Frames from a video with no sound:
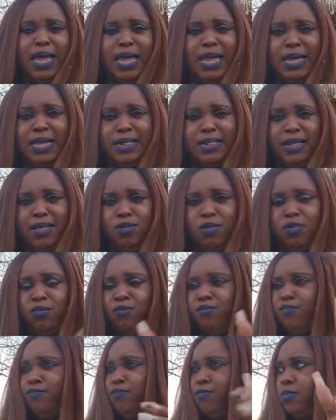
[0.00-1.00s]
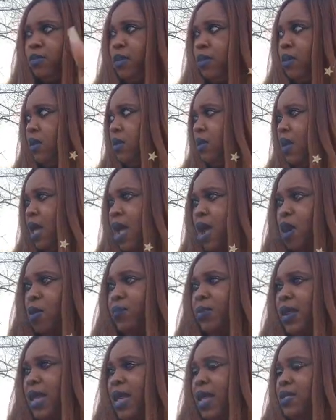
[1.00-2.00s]
planes and on
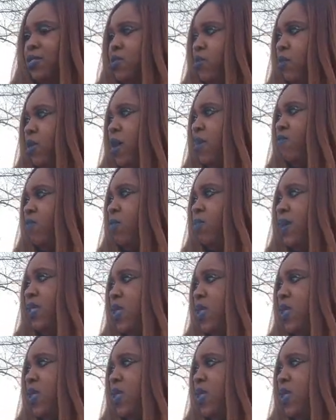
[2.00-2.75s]
airplanes or whatever,